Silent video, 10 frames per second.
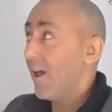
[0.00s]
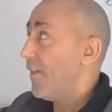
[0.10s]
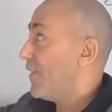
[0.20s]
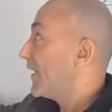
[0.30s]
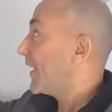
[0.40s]

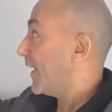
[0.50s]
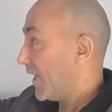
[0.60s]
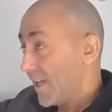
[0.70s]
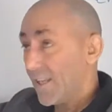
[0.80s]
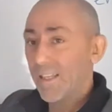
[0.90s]
and they
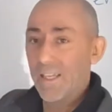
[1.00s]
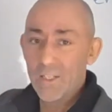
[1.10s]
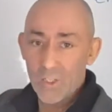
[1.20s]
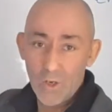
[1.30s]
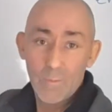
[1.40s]
can
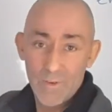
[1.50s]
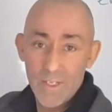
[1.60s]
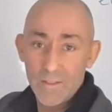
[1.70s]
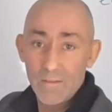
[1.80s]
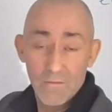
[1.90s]
actually
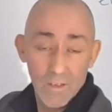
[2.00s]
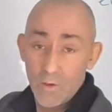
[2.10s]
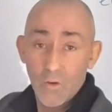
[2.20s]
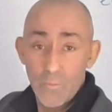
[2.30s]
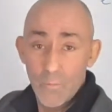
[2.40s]
operate
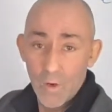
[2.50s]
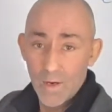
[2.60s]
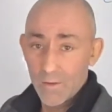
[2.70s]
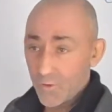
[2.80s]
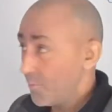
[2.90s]
it. Group
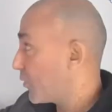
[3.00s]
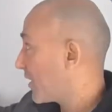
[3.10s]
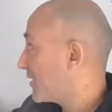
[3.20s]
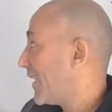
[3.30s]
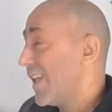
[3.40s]
work. Group
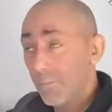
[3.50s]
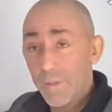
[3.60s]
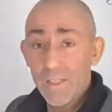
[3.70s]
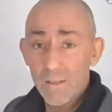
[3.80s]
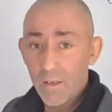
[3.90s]
work is A,
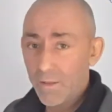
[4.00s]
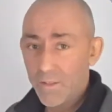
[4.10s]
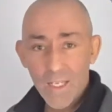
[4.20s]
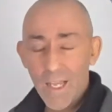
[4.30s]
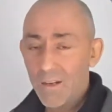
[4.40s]
B.
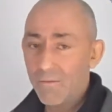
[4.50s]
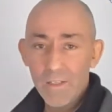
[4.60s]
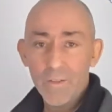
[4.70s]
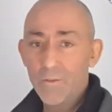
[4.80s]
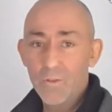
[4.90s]
You can't
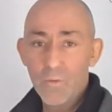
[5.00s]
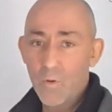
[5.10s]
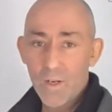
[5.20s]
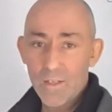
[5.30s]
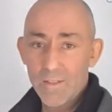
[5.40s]
really do group
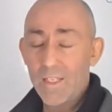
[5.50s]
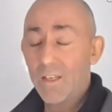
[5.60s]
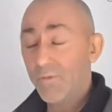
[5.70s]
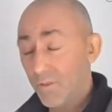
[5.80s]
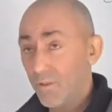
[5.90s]
work in C.
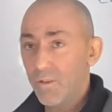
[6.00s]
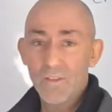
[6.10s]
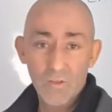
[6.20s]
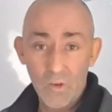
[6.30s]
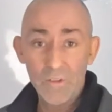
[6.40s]
If you do, it's
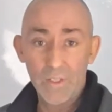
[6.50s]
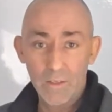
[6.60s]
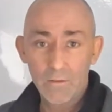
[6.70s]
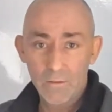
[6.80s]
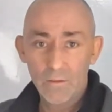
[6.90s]
exhausting
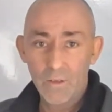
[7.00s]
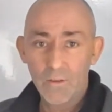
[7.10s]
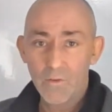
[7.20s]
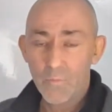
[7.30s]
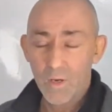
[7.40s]
doing
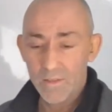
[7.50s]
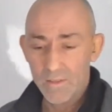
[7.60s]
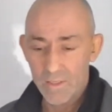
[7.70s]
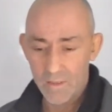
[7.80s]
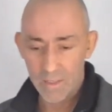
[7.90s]
group work in
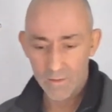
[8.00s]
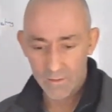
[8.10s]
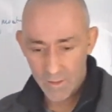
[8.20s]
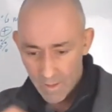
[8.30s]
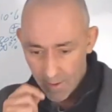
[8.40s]
C
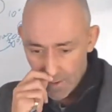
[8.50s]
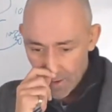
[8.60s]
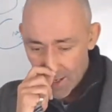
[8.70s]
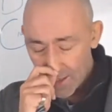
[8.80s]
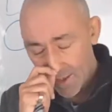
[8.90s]
classes.
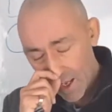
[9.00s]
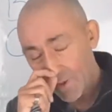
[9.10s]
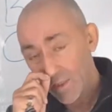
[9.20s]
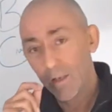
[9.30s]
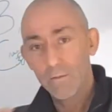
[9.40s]
It can
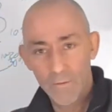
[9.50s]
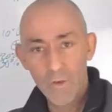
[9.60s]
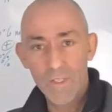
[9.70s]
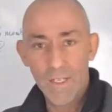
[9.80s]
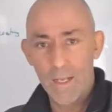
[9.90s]
be done, of
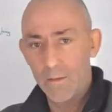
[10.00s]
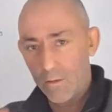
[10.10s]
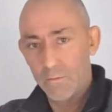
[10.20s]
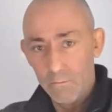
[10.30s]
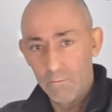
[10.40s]
course it can,
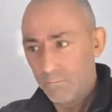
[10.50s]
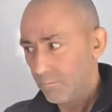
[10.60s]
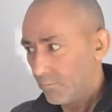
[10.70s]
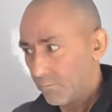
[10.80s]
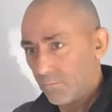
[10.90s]

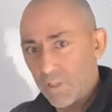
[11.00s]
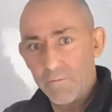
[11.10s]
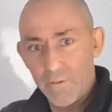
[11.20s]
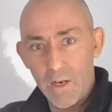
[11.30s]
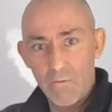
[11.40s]

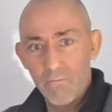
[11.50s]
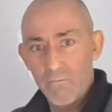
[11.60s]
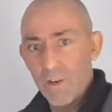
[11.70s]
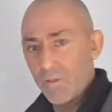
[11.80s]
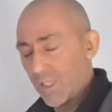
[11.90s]
done very
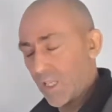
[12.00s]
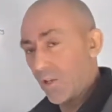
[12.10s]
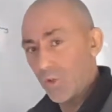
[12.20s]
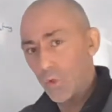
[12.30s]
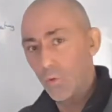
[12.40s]
rigorously and
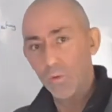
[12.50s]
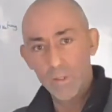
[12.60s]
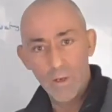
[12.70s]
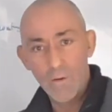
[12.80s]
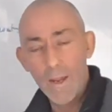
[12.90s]
controlled,
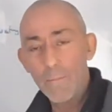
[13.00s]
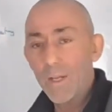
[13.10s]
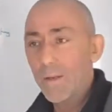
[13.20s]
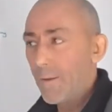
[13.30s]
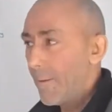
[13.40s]
all right?
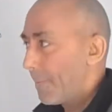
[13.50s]
But